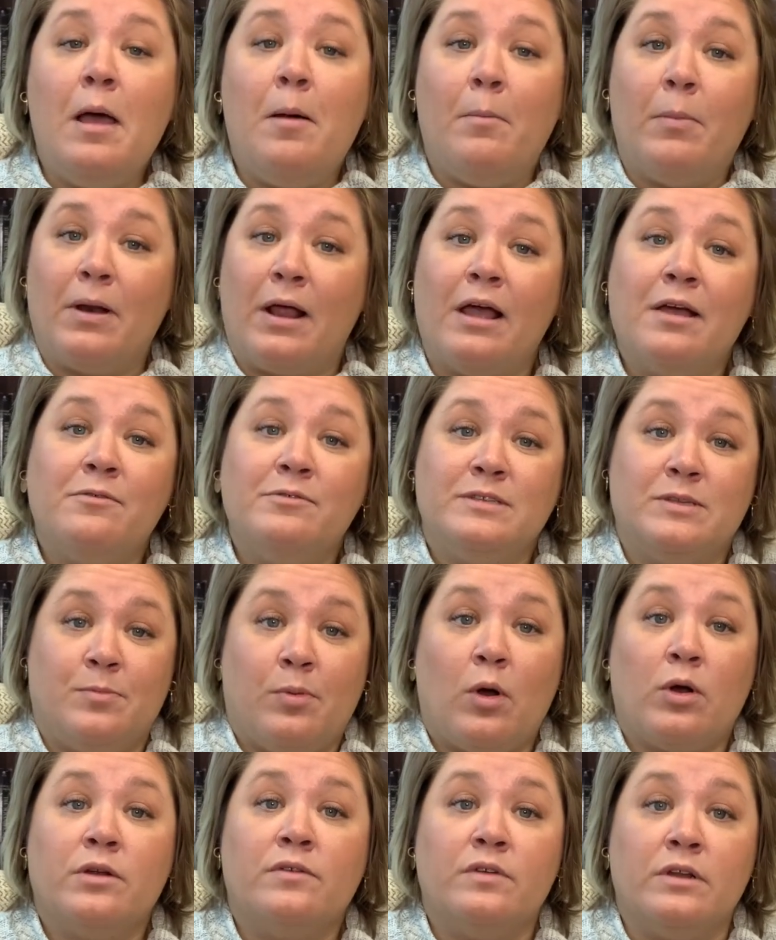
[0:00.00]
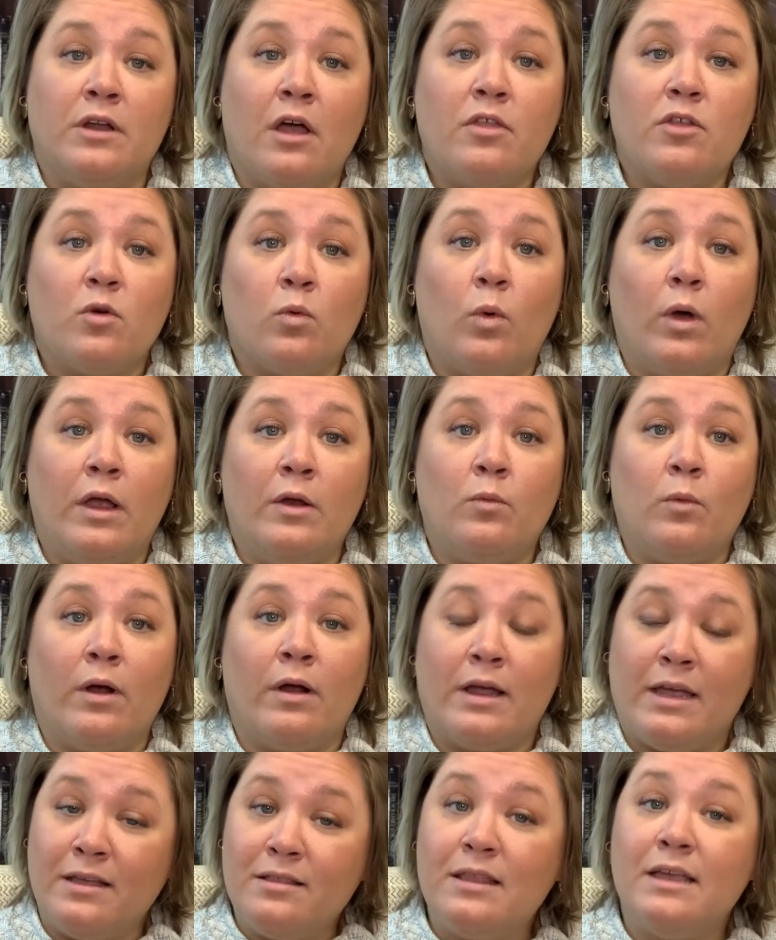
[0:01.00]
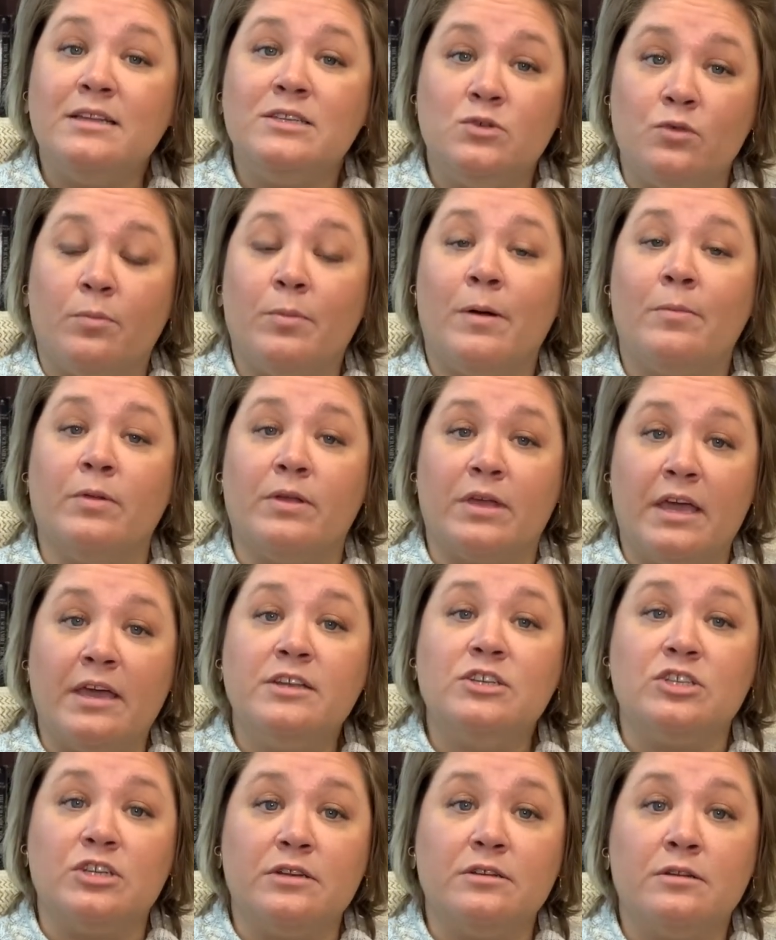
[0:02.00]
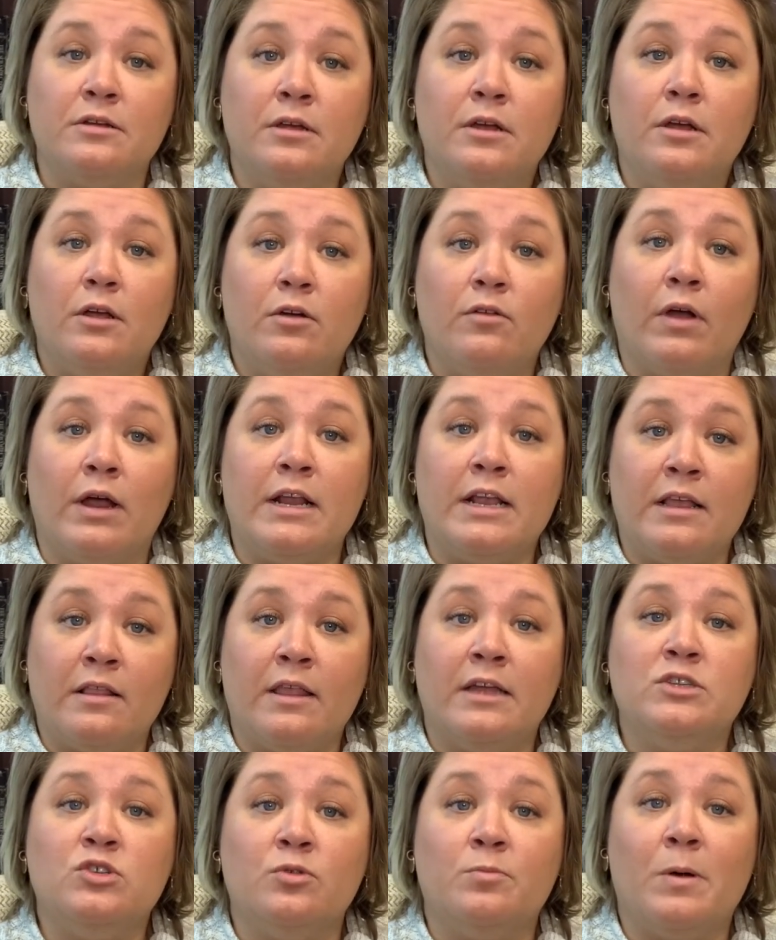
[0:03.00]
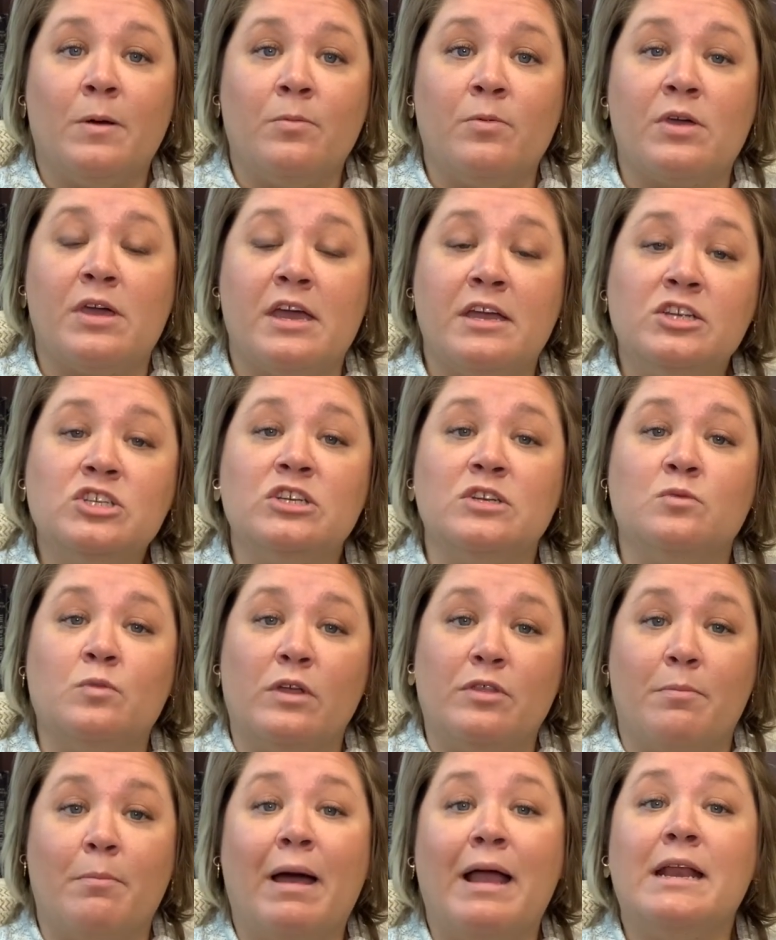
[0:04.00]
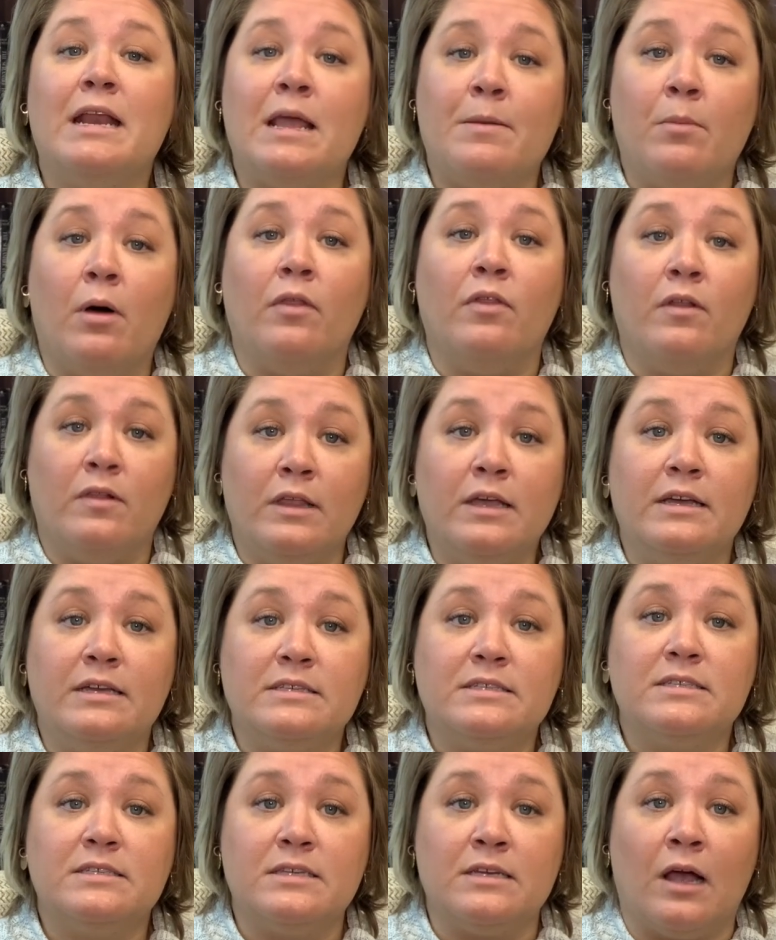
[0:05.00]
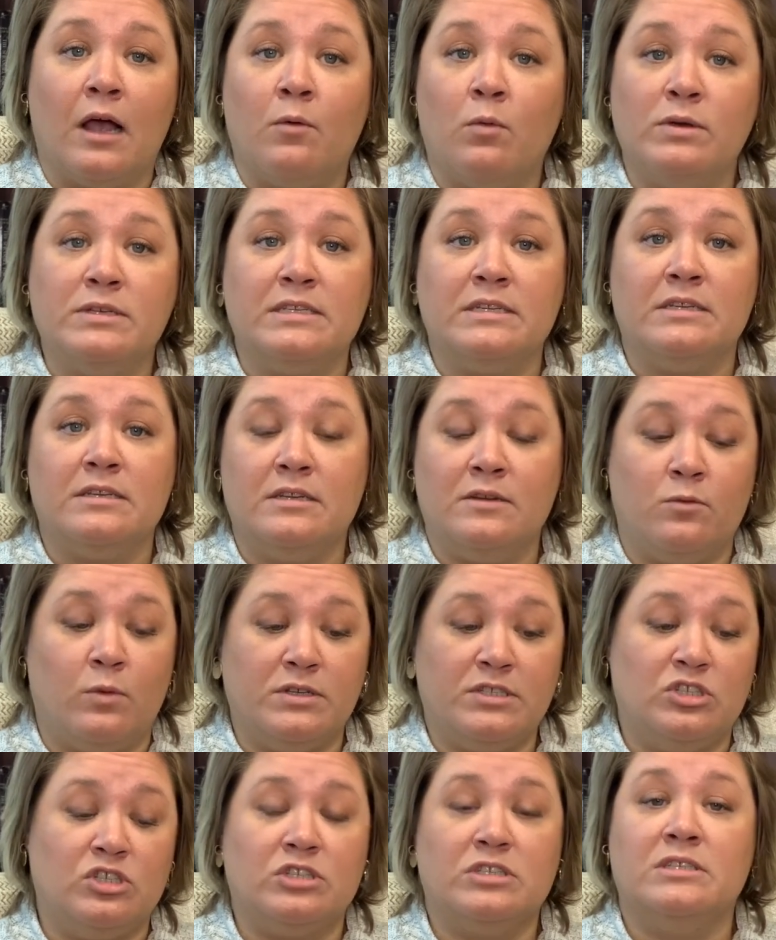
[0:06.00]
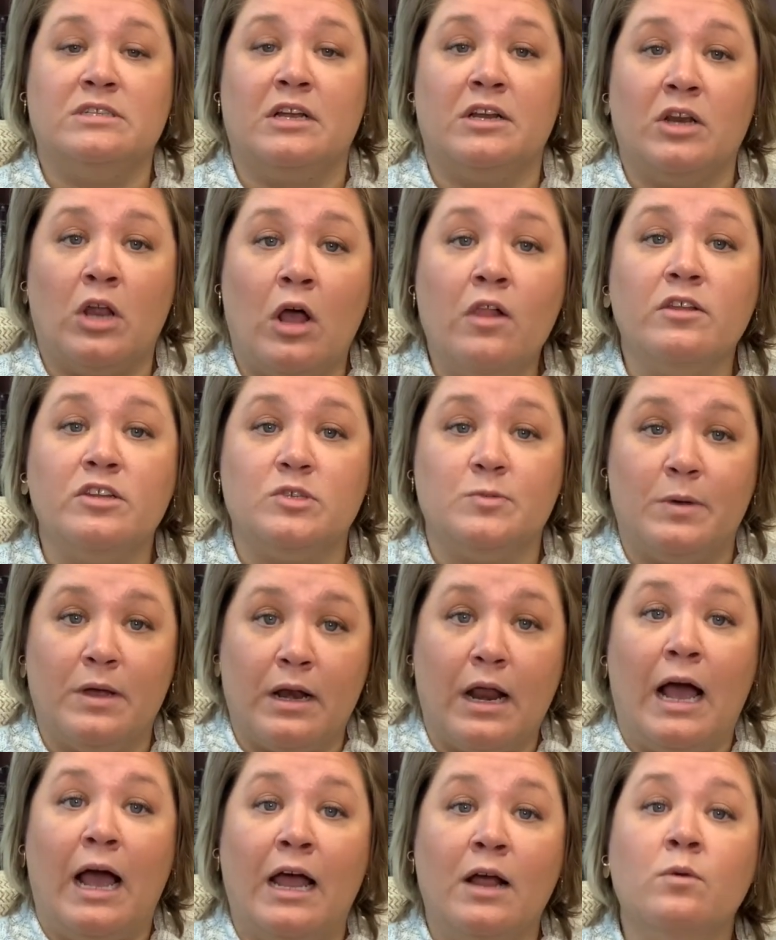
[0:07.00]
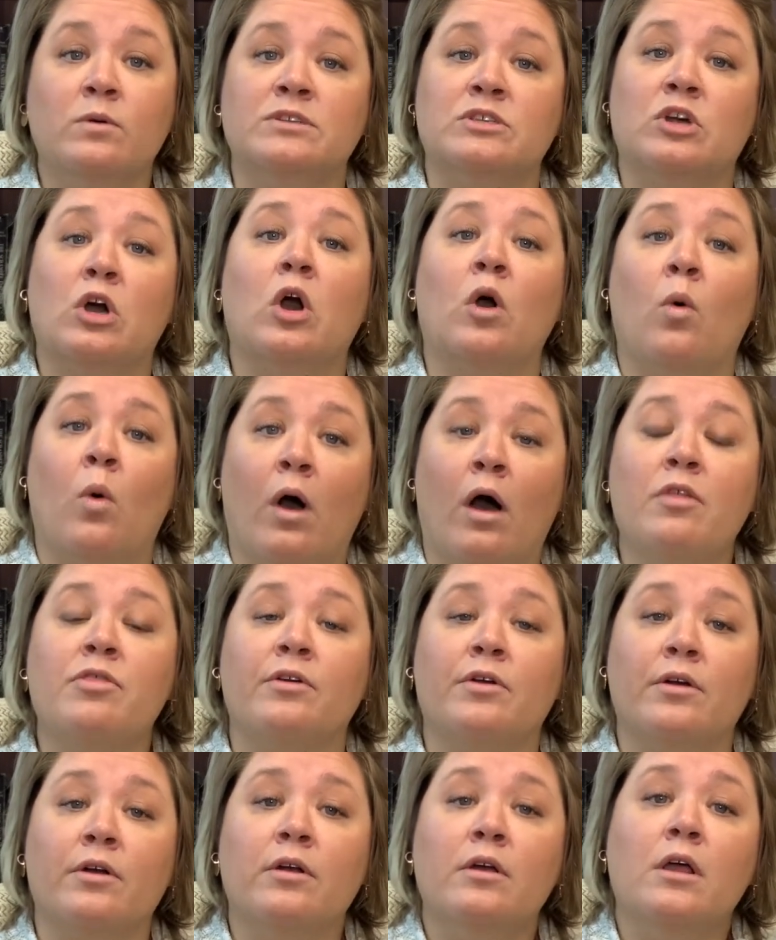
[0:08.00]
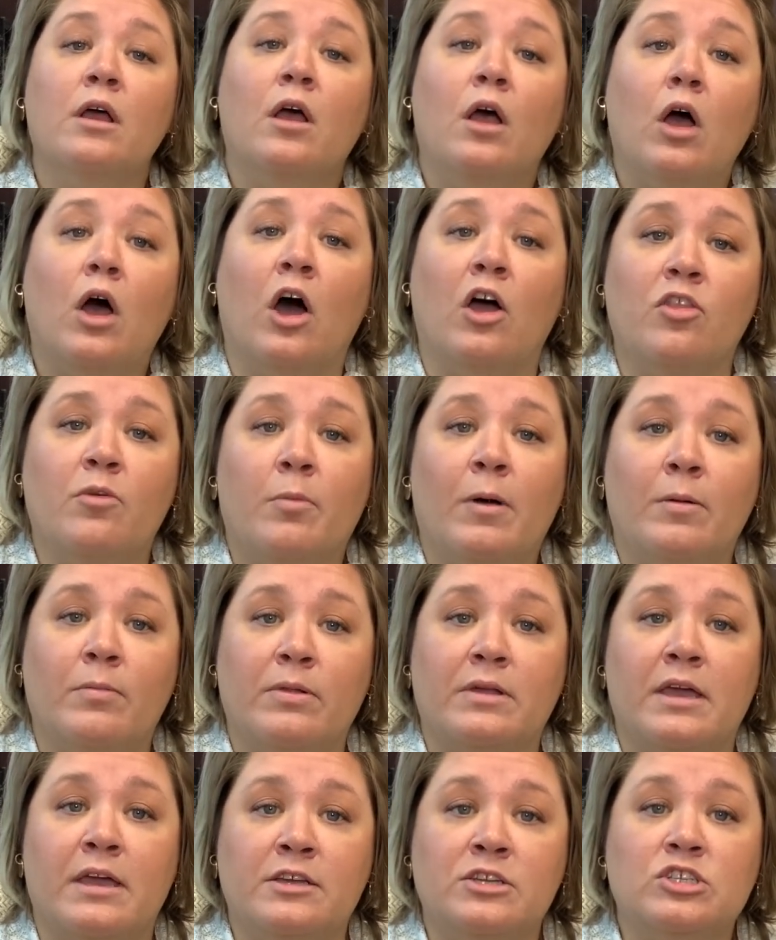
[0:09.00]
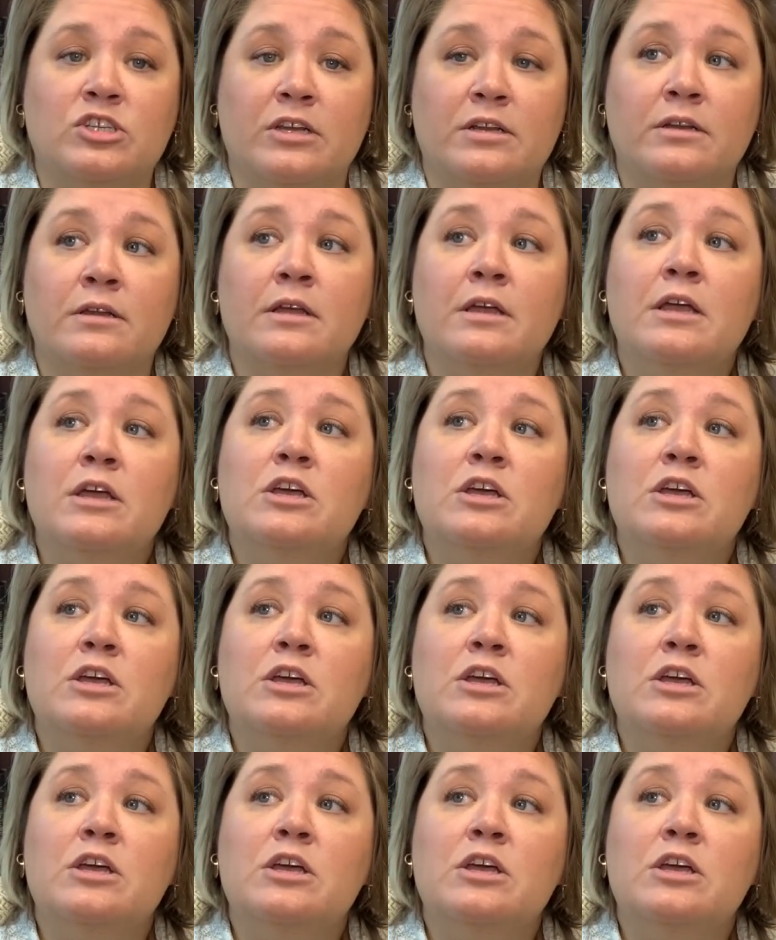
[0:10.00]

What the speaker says: But I was a part of another one where it led to a publication, right? It led to a publication with my name on the list. It wasn't just an acknowledgement. I was a co-author on the publication.